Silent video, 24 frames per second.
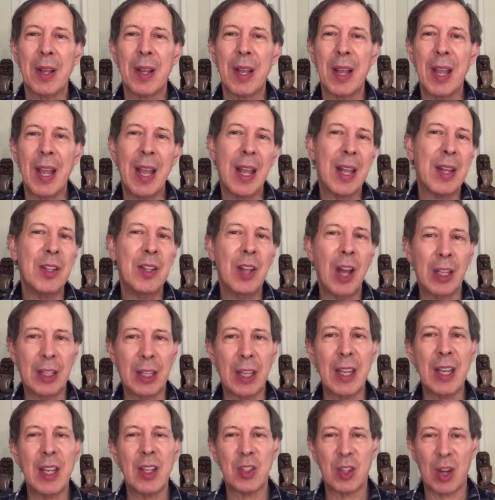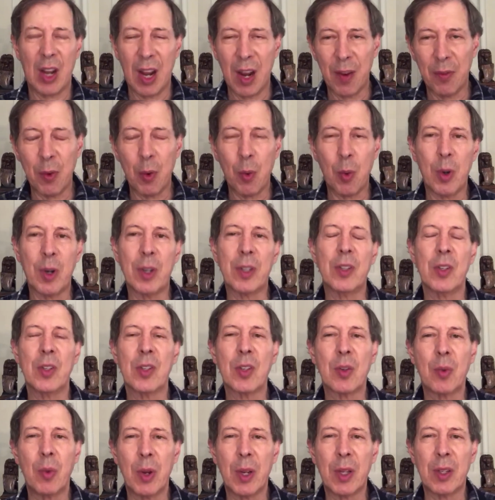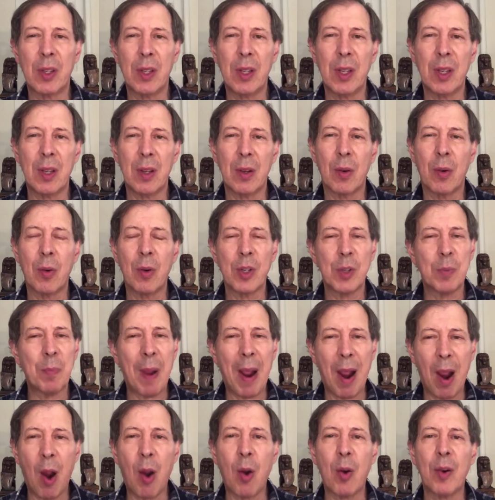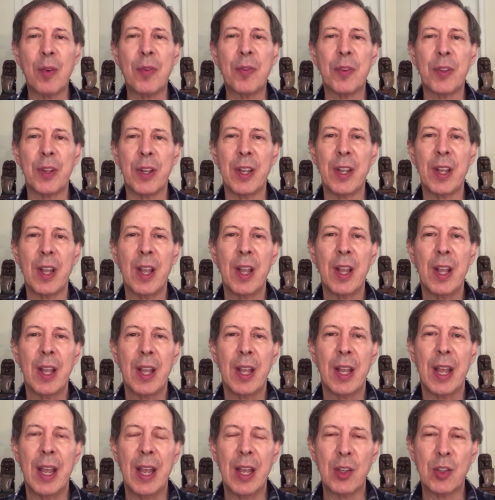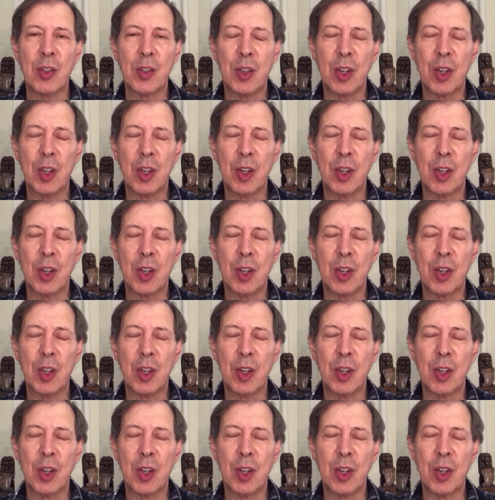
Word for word: And nothing has ever worked as quickly or as powerfully as